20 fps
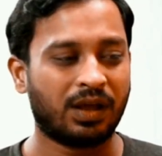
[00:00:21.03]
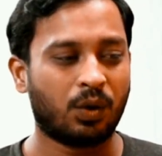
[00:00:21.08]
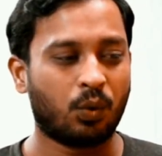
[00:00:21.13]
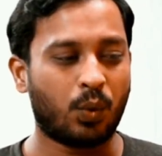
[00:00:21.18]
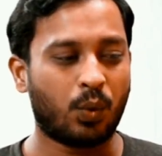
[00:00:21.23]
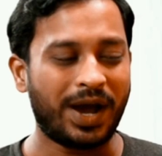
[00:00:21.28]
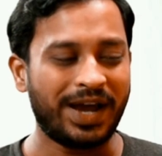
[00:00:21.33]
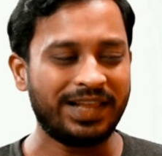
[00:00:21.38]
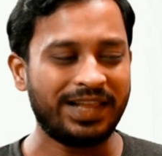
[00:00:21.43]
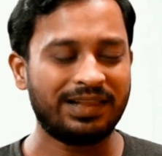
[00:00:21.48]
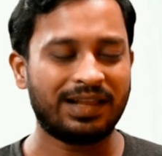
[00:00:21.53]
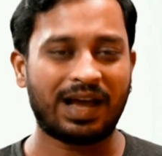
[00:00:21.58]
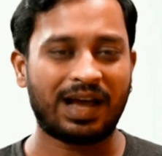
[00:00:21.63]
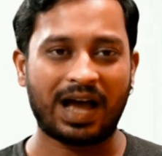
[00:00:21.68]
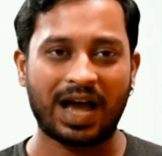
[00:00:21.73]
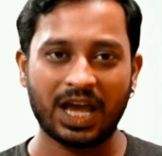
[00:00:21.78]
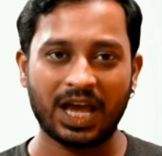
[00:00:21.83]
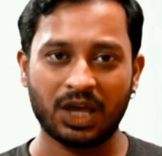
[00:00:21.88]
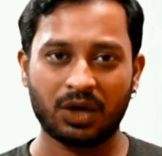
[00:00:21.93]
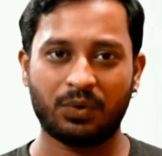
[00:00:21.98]
While
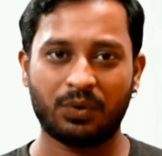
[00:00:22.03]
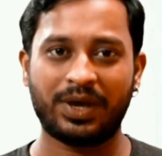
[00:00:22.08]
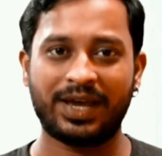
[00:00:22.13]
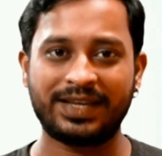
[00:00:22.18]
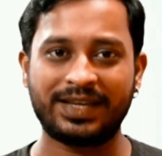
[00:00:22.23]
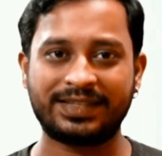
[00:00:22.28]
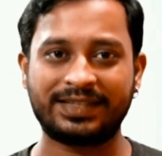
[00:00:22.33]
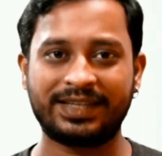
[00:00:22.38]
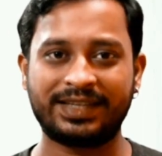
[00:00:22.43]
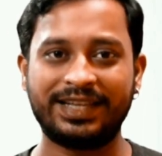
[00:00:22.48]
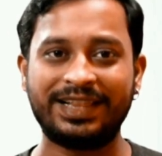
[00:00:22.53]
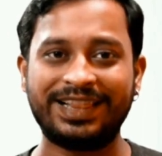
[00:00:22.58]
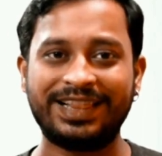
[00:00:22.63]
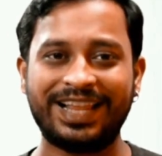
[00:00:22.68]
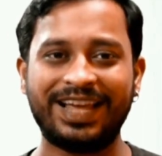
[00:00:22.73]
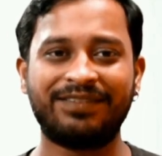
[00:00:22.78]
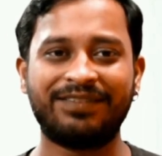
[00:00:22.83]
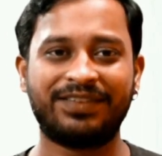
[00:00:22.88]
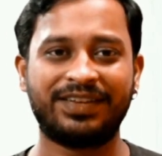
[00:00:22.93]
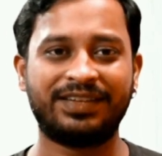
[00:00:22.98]
iOS
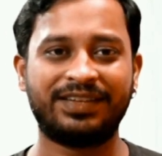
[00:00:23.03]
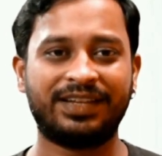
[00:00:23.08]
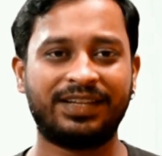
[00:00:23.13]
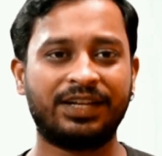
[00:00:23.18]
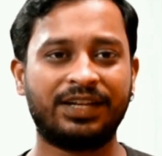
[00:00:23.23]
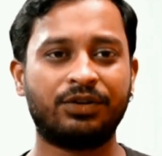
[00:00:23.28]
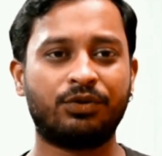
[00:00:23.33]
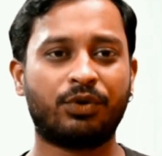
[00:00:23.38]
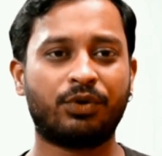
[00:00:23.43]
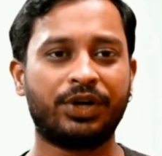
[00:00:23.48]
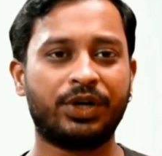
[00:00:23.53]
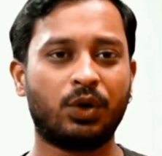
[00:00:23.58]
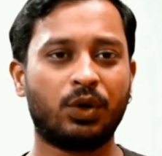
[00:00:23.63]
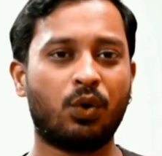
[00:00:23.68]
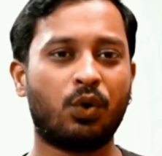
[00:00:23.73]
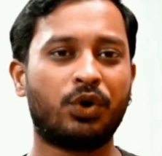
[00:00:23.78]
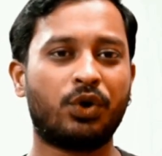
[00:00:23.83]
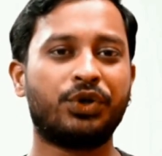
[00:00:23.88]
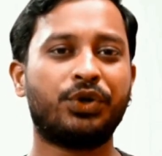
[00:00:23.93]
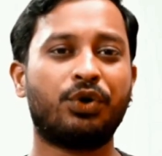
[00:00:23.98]
11 and Android
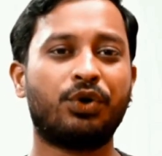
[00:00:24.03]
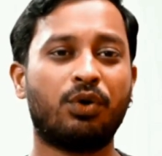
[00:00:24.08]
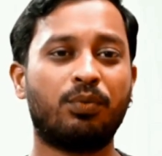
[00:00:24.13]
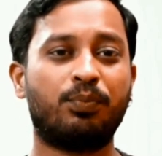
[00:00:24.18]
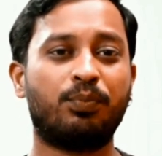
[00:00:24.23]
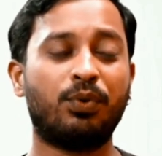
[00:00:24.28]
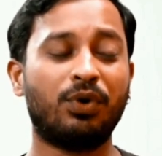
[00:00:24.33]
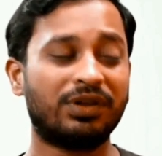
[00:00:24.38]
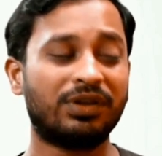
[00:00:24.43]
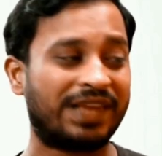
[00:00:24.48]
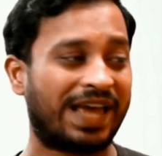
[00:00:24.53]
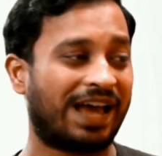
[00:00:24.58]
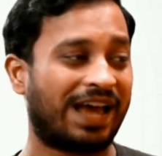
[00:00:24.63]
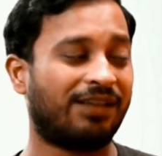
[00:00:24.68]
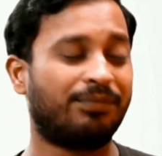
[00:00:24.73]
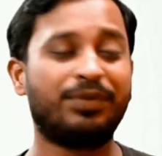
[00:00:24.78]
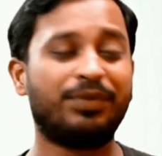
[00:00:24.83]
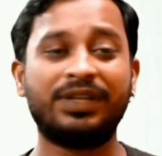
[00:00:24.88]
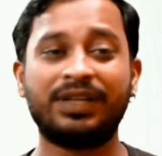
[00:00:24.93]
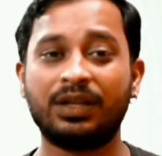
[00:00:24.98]
Oreo both
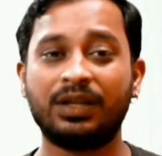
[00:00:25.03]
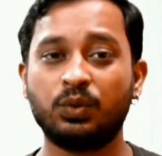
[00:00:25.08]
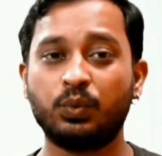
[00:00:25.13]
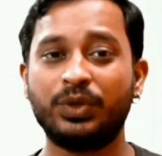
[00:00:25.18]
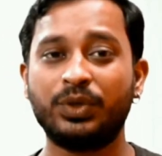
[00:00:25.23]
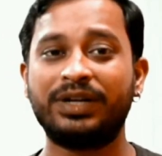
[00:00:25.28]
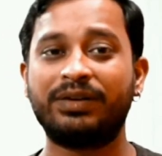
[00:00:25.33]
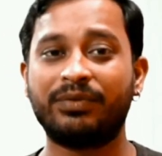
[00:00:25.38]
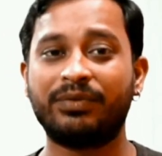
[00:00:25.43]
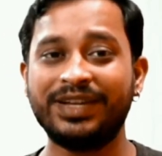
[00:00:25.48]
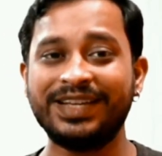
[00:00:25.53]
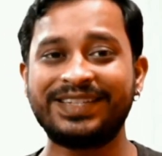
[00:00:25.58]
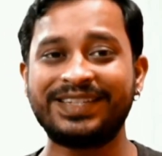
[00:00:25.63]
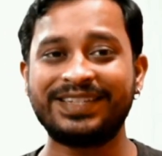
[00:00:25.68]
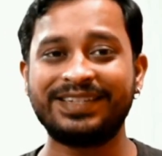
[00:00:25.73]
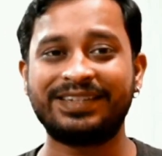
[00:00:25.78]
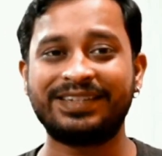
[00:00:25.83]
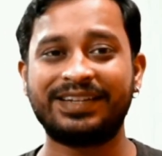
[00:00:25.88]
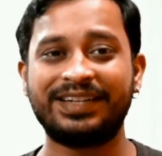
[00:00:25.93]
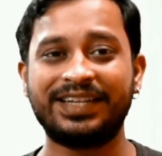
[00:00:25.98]
have been unveiled
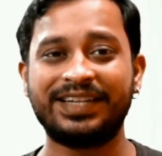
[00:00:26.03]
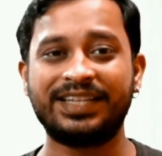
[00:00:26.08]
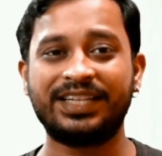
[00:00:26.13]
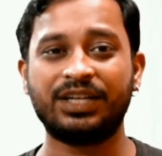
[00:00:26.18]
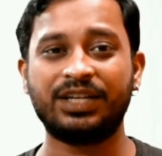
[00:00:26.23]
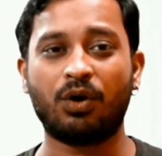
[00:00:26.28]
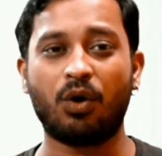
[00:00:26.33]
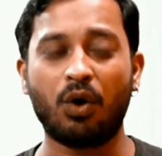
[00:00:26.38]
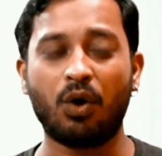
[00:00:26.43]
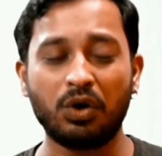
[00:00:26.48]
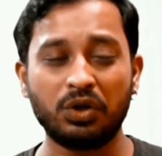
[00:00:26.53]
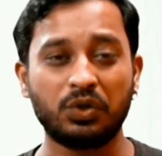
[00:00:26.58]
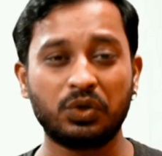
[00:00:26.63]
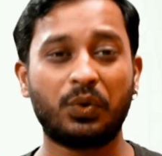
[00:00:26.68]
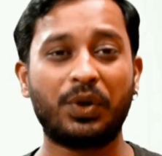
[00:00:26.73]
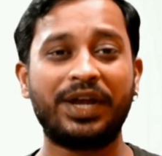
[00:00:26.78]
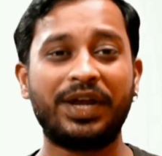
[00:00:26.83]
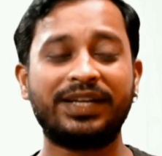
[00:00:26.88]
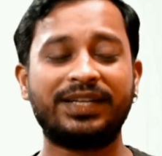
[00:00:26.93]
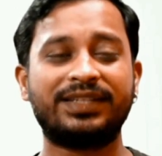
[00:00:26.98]
recently, the
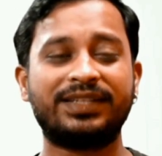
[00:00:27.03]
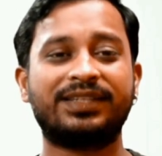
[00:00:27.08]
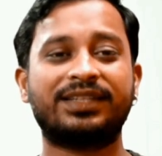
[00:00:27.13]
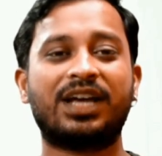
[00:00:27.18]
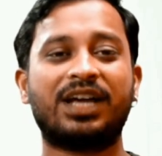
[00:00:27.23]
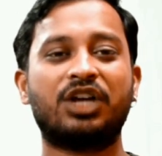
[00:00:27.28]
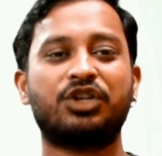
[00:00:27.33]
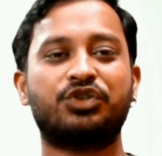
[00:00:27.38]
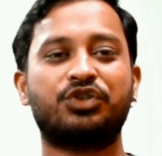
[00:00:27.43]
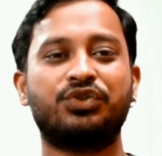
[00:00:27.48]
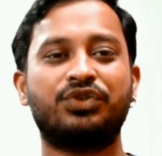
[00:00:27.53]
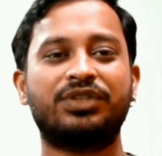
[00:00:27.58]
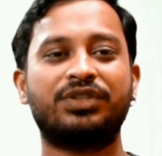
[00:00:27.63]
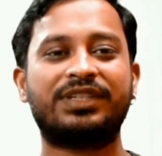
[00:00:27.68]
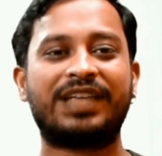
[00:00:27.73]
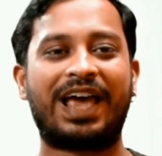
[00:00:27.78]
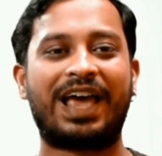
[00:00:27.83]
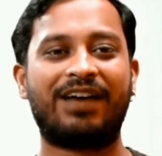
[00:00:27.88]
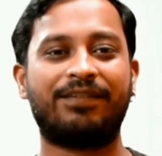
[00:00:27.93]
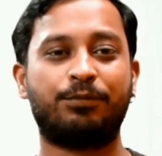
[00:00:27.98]
ongoing
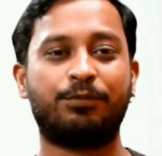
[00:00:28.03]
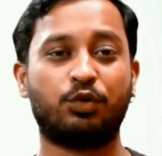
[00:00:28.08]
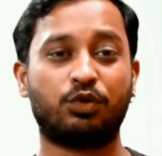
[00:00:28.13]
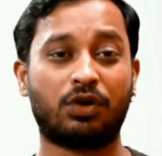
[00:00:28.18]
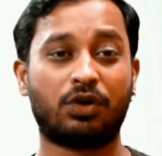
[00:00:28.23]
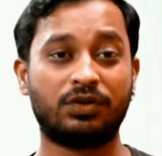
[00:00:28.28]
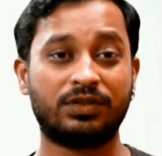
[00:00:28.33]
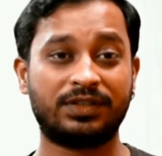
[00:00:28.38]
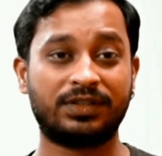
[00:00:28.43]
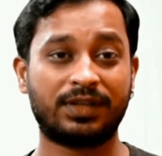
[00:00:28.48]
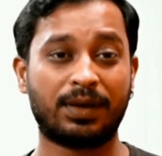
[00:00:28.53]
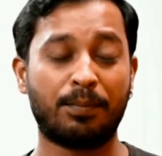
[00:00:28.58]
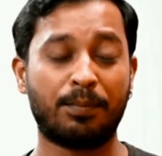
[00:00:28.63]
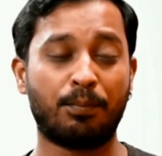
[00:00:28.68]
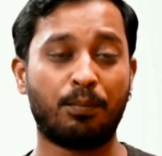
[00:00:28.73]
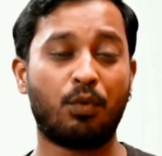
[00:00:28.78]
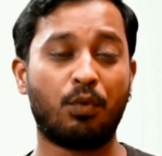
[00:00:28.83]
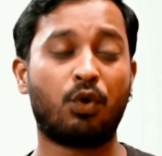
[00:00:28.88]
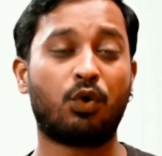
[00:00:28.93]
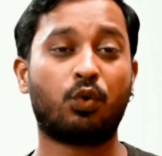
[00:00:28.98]
discussions have put on
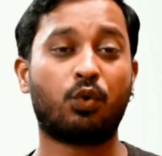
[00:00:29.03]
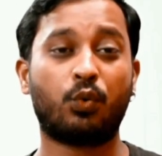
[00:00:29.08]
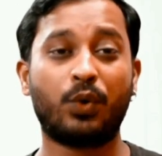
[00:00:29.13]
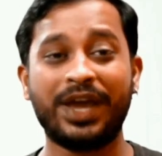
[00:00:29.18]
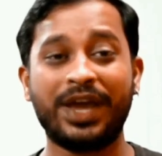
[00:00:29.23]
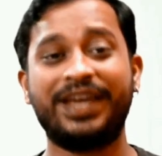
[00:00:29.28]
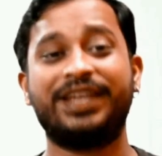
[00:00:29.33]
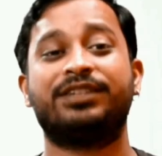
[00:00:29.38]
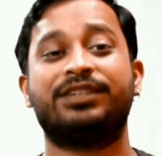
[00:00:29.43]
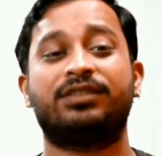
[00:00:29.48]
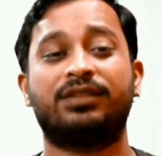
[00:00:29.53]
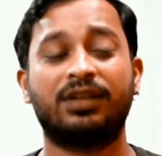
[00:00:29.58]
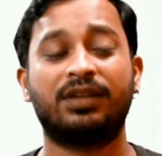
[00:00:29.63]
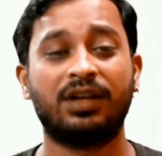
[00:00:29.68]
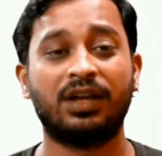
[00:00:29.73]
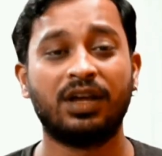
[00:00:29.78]
some more weight.